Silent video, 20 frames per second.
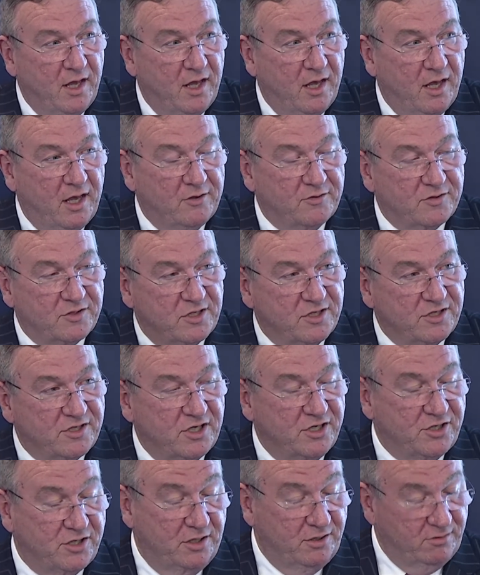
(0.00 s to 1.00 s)
It was a
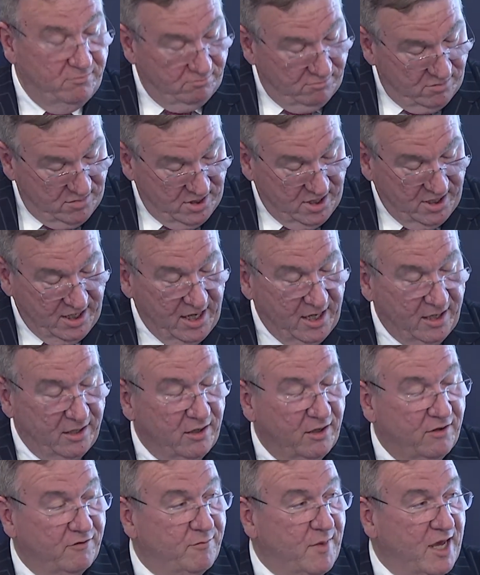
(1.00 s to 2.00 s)
decision, again,
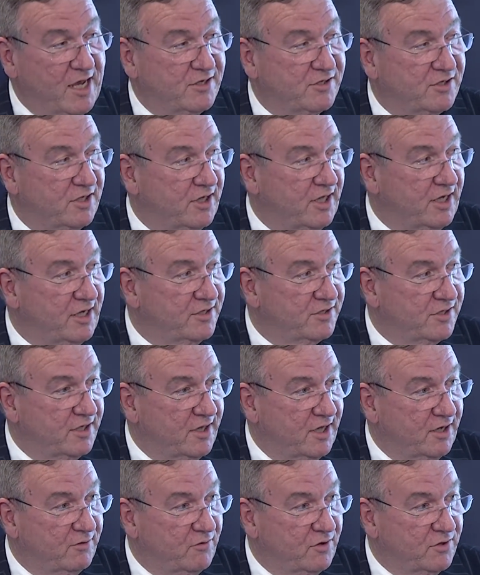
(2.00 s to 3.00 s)
of Master Lee, as he
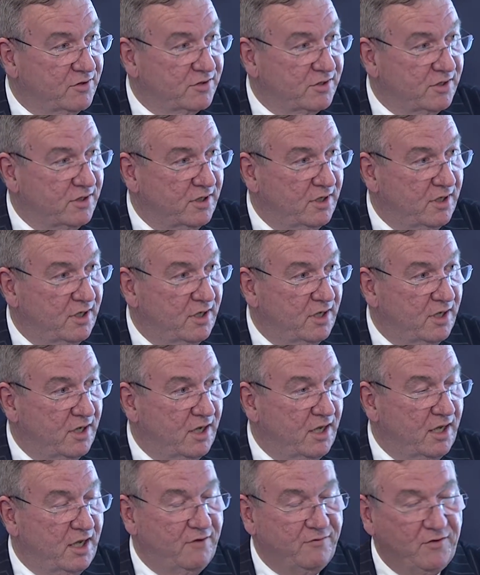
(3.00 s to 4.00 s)
then was.
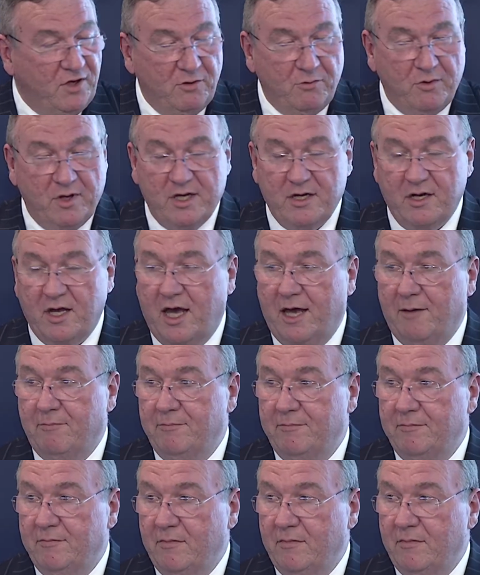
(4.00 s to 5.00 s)
If you went up
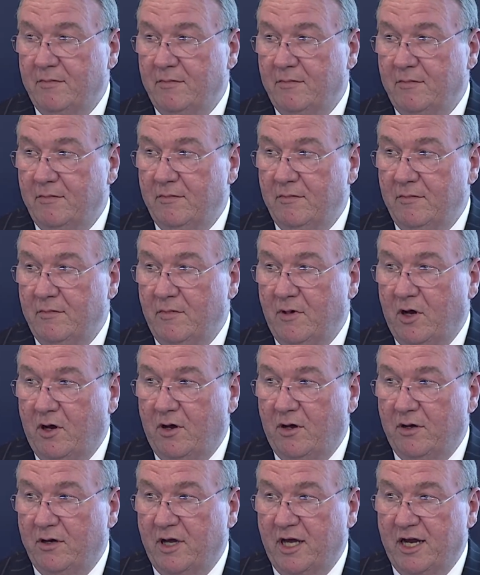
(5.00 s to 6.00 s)

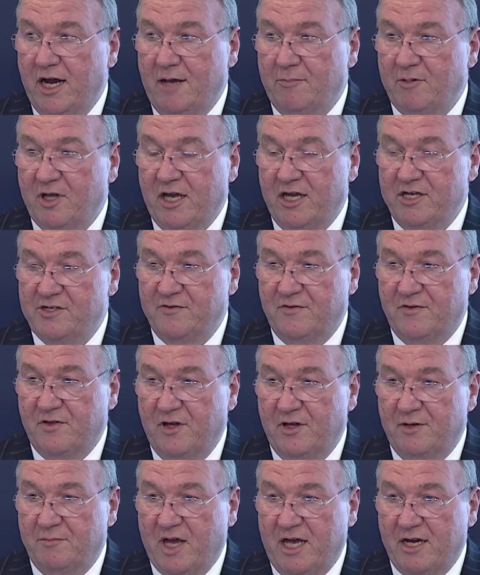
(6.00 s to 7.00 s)
on an application for
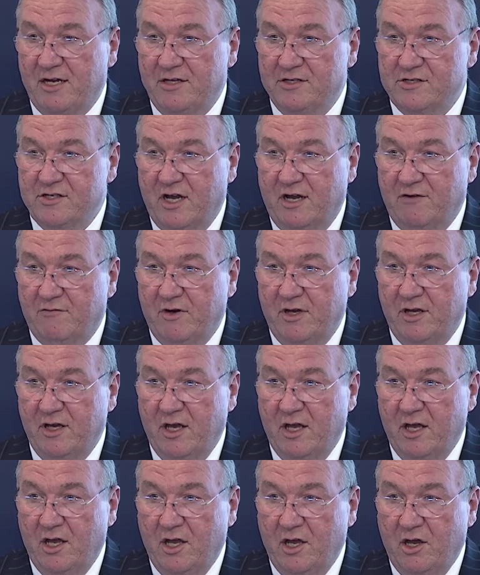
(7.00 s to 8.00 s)
third-party discovery
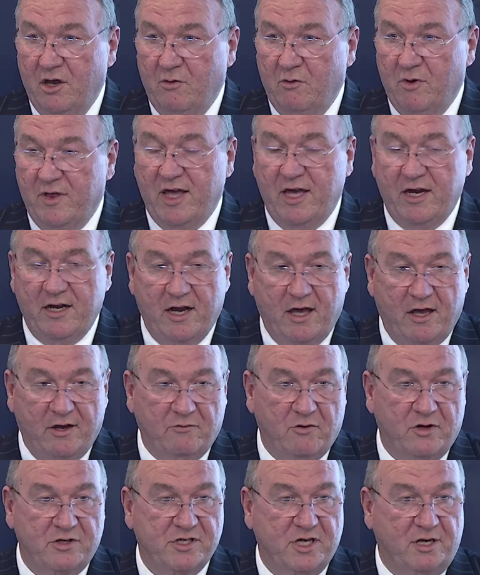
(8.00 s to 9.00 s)
without knowing
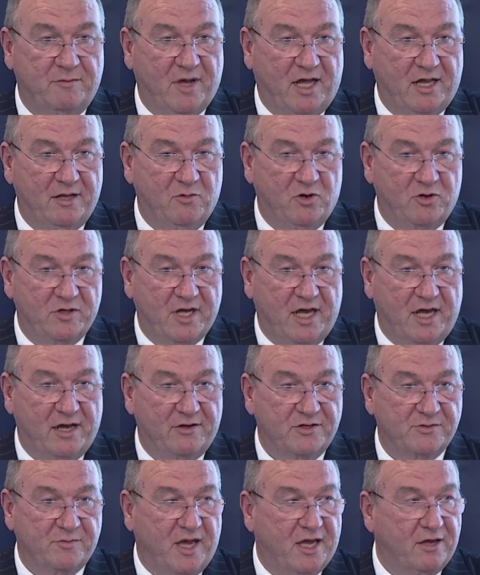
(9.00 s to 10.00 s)
Rossi and Ballymore
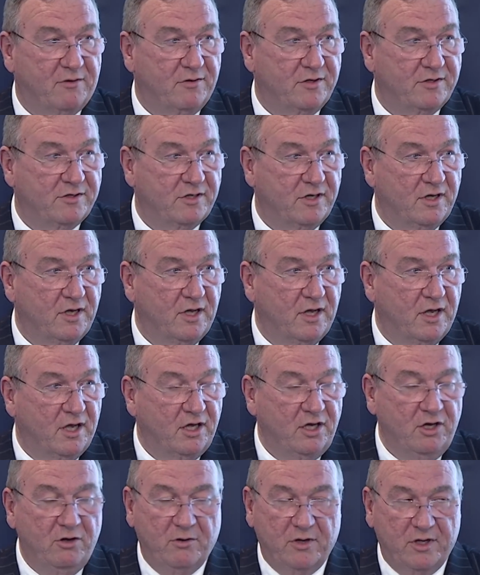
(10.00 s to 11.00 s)
Towers backwards,
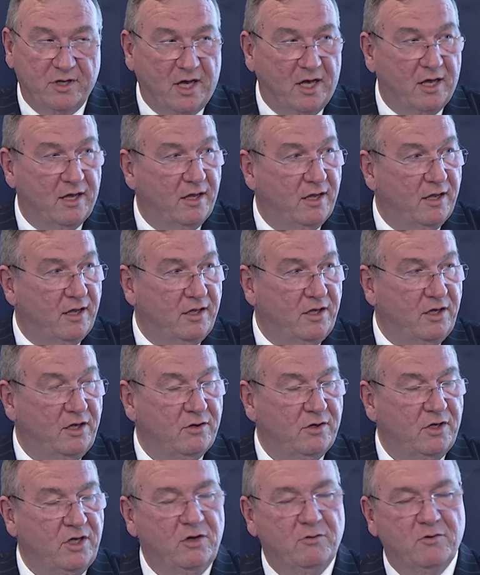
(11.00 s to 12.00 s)
you
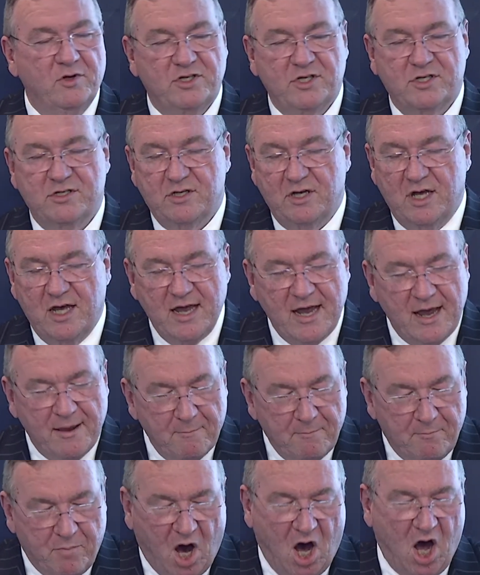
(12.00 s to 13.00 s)
were just
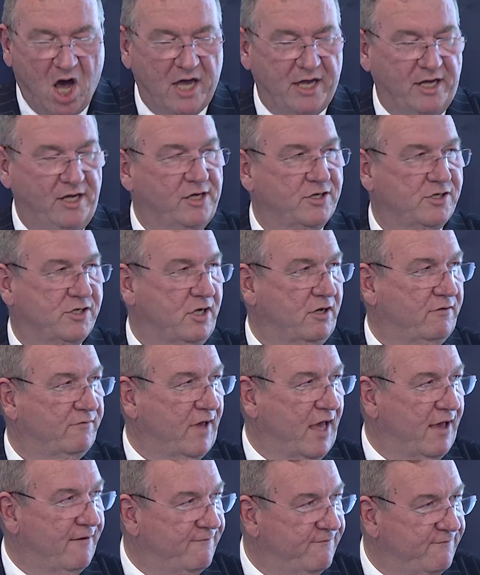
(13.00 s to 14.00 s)
buying yourself
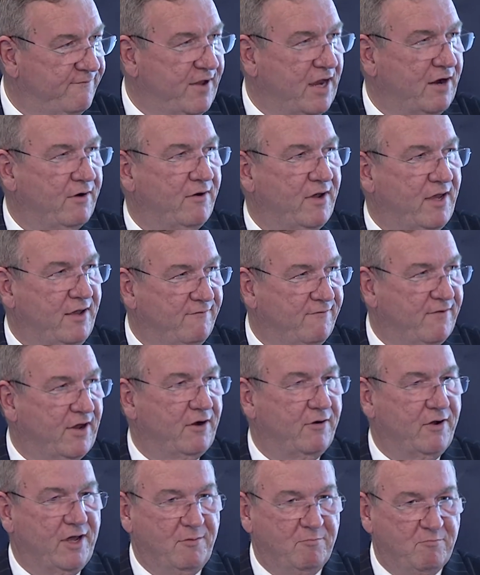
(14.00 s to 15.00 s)
a very,
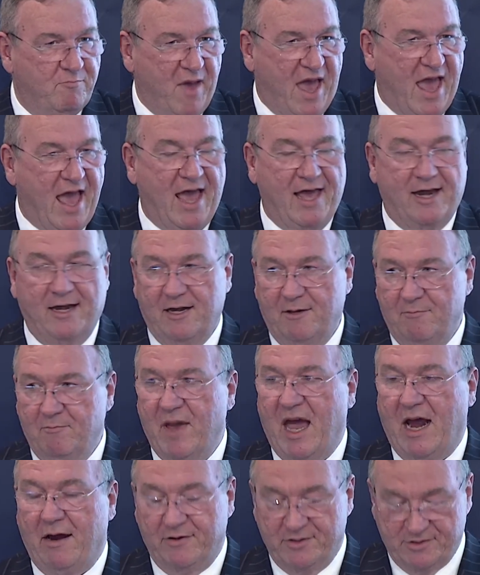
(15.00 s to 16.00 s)
very bad and
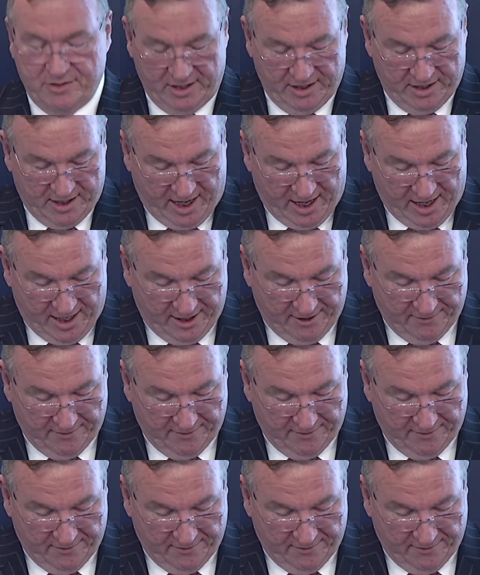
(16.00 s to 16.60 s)
embarrassing day.